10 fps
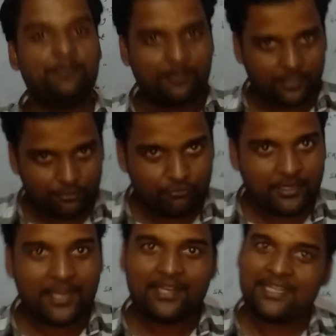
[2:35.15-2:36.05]
But
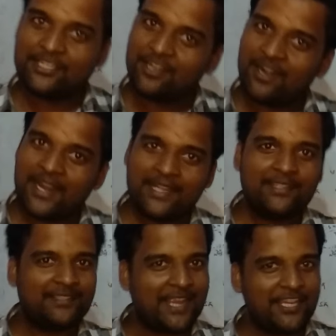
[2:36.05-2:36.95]
today, it's
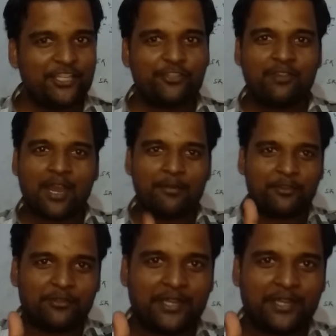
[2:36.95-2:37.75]
alright. Thank you. Have a good